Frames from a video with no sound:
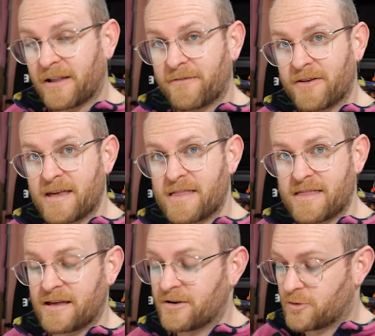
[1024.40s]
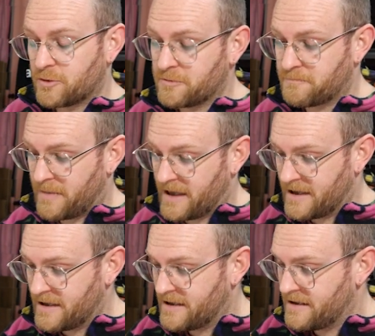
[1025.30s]
fluffy thing could
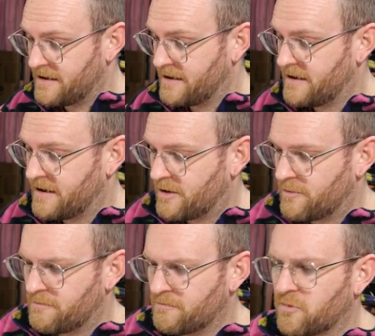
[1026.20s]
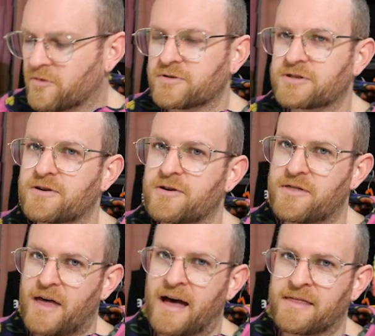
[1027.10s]
be, more so
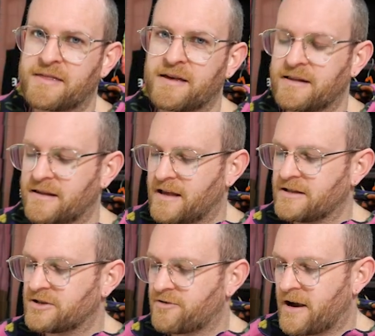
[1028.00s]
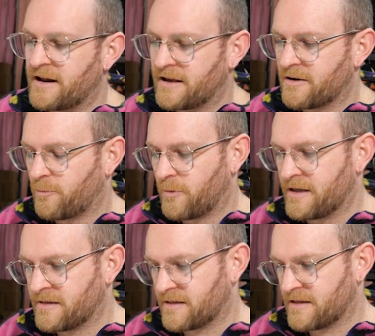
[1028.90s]
that than integrating it
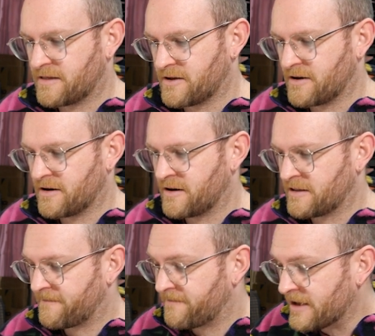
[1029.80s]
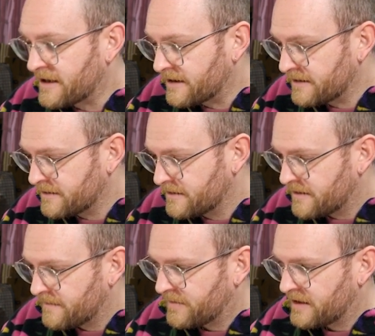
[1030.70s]
with the figure.
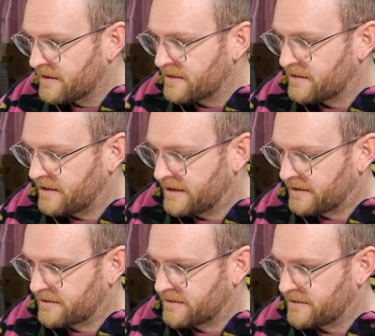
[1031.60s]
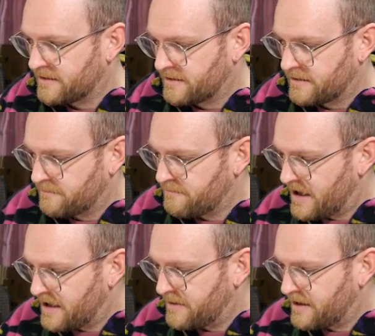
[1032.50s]
Like,
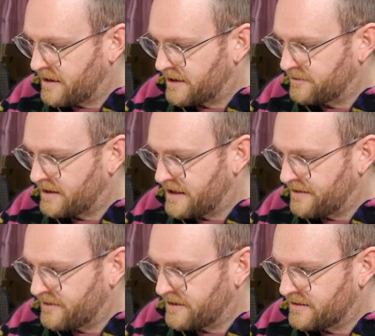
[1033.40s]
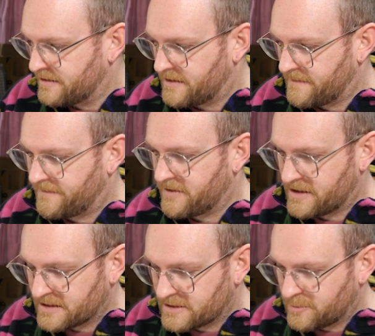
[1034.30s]
maybe I could even, for
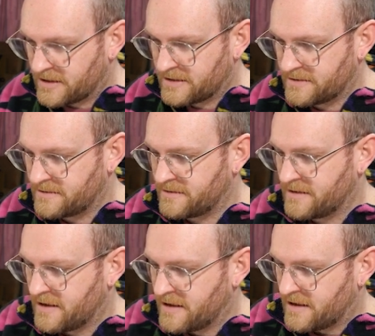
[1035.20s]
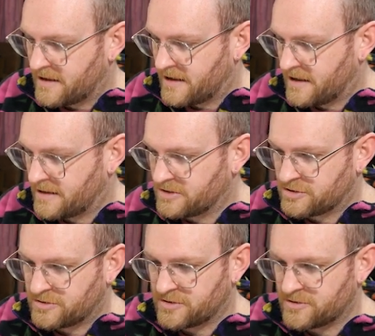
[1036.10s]
this one,
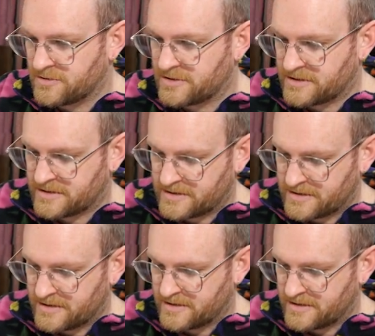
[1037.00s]
introduce